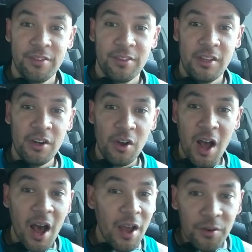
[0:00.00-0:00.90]
You know,
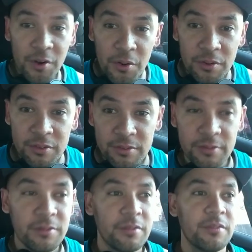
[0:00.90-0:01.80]
I don't know.
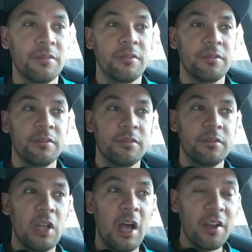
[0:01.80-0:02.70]

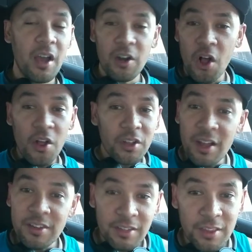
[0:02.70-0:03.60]
I got all
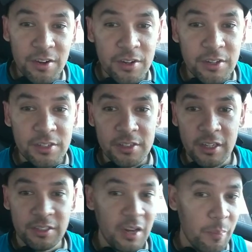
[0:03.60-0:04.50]
kinds of theories.
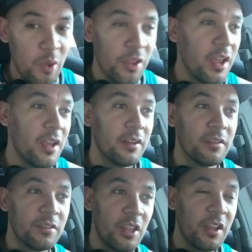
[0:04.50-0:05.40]
Stay up all night
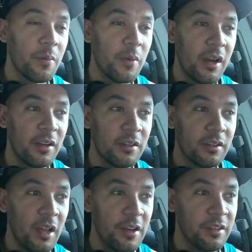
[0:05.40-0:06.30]
thinking about it.
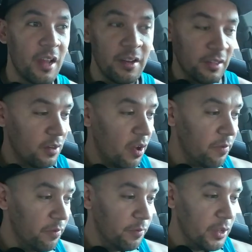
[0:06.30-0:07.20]
I design stuff
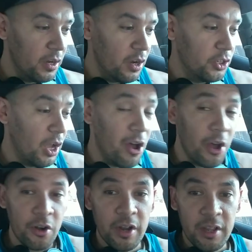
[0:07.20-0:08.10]
to
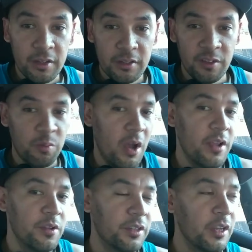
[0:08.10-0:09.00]
honor it. That's why I
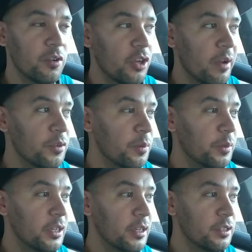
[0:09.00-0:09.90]
use sacred geometry,
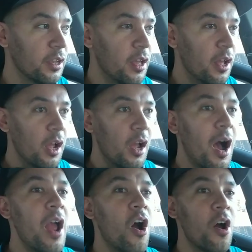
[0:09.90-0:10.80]
because
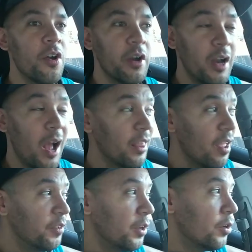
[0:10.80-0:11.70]
I honor it. I
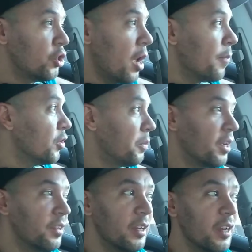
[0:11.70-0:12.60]
love sacred geometry
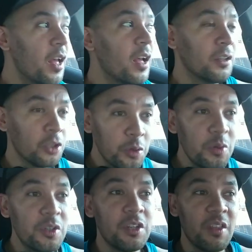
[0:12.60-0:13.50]
because it
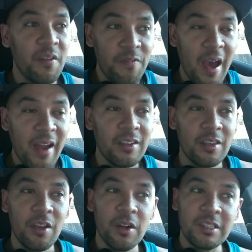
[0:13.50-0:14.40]
alludes to the fact
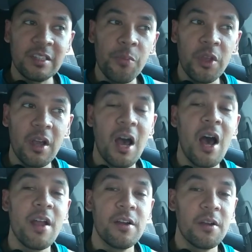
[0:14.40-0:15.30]
that there is something
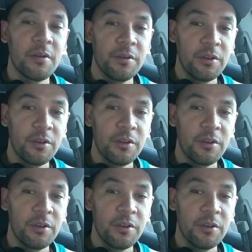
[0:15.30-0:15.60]
higher and